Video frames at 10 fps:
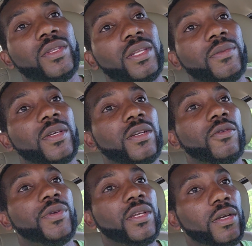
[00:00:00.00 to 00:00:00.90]
Then I'm gonna
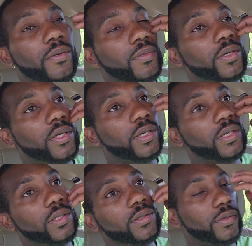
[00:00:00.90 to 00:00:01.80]
go pick up
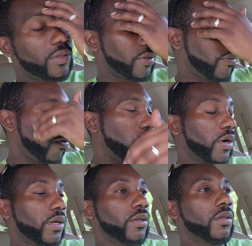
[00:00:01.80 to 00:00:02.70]
some
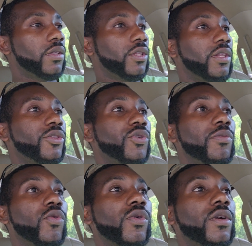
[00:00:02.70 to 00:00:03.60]
more, 3
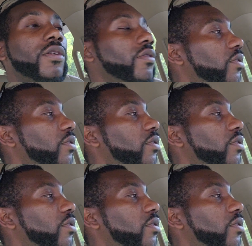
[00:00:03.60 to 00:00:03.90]
more